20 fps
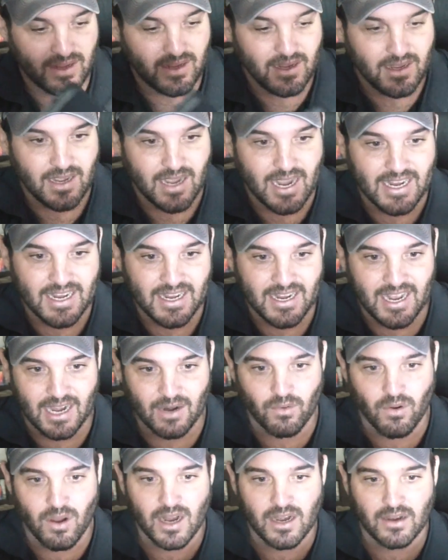I can kind of
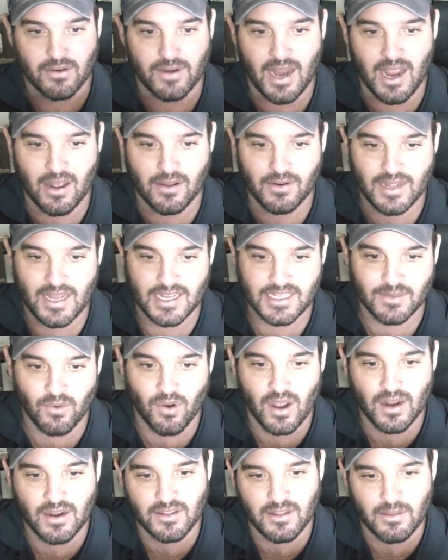walk around as I'm walking
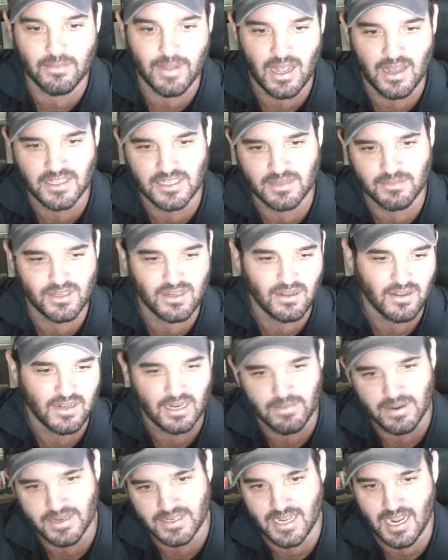on the mountains. I'm just looking at my
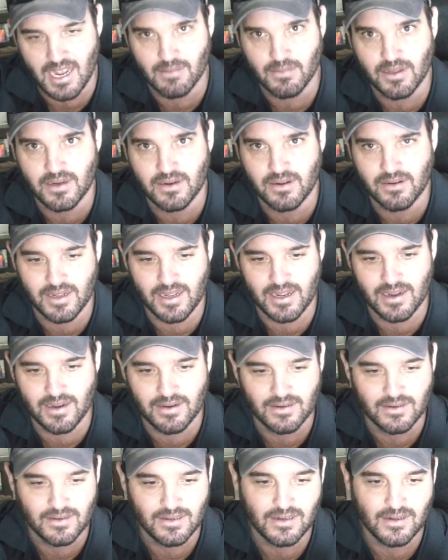tablet and going, hey,
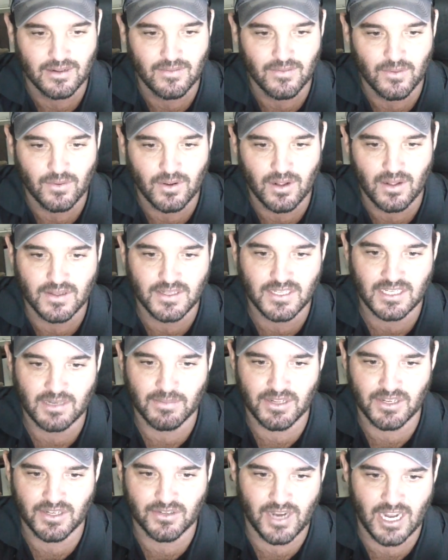well, somebody's
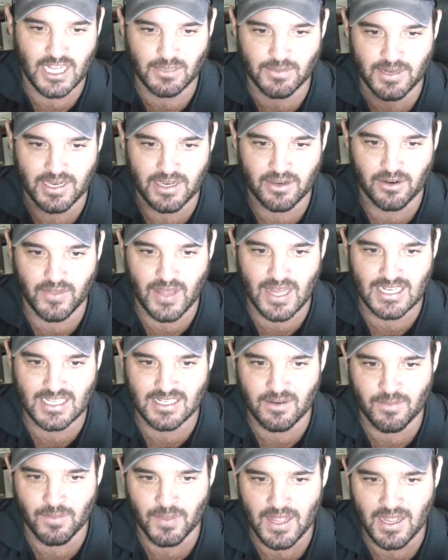transmitting, or that's,
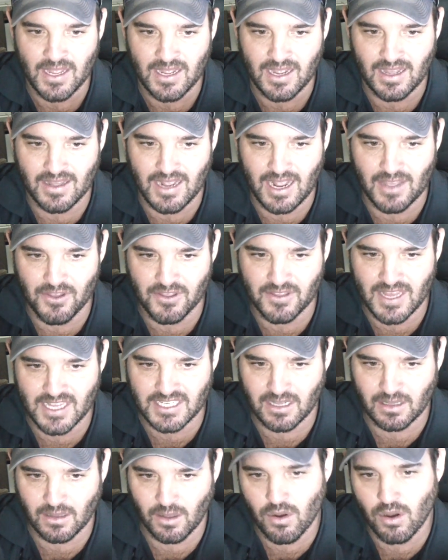I think that's a
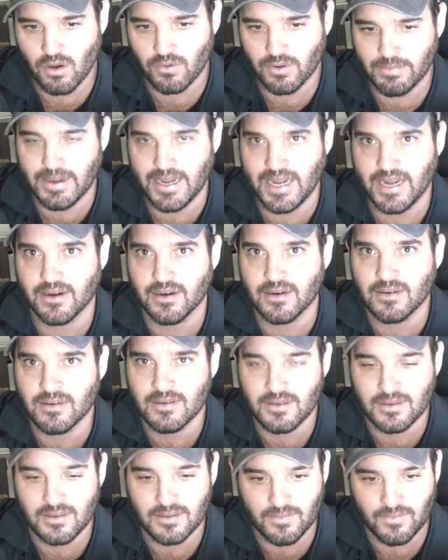local repeater,
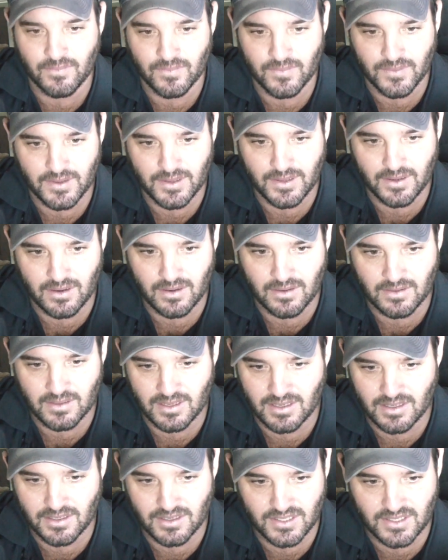you know, and
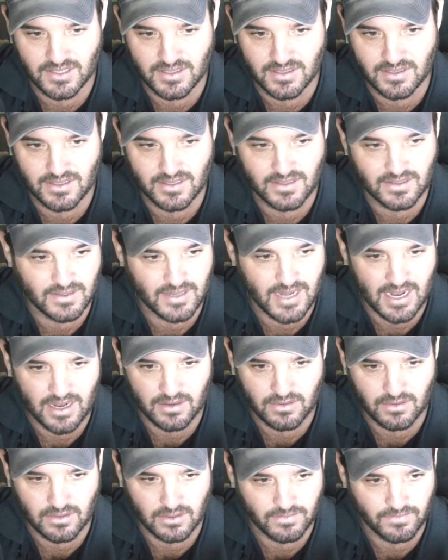just it's kind of
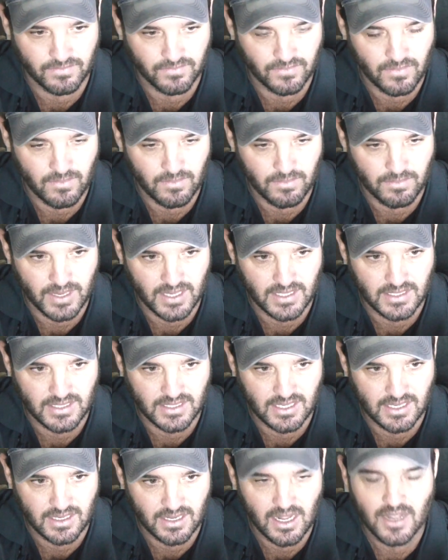cool. But
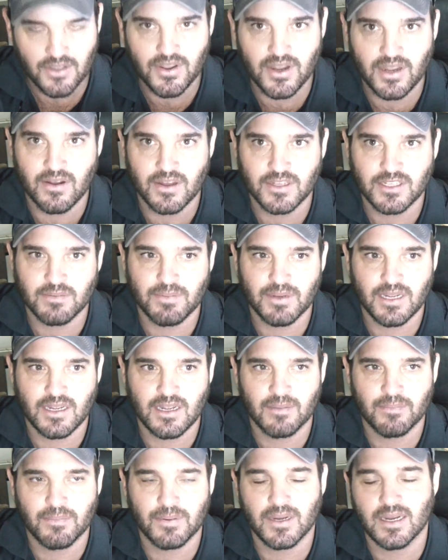uh, you can also pick up
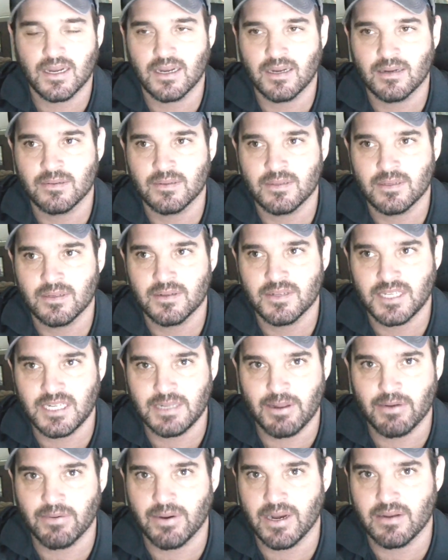uh,
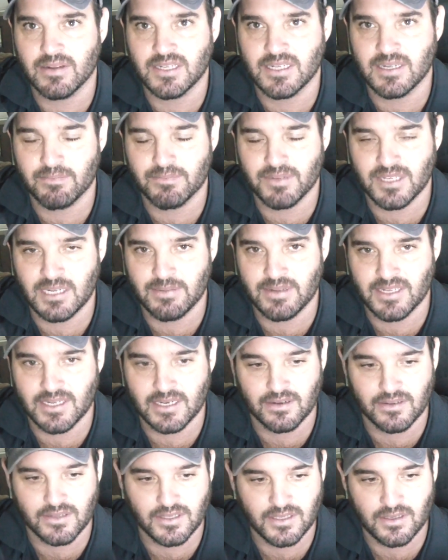
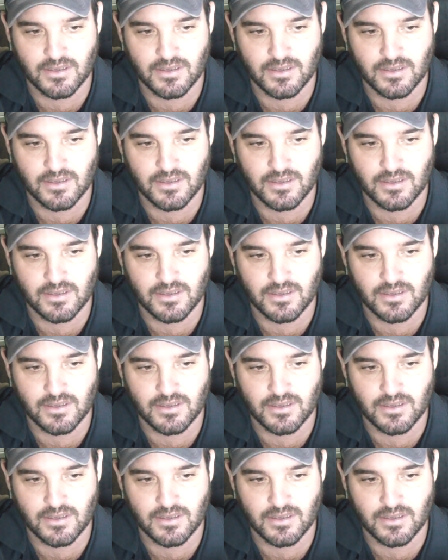signals too.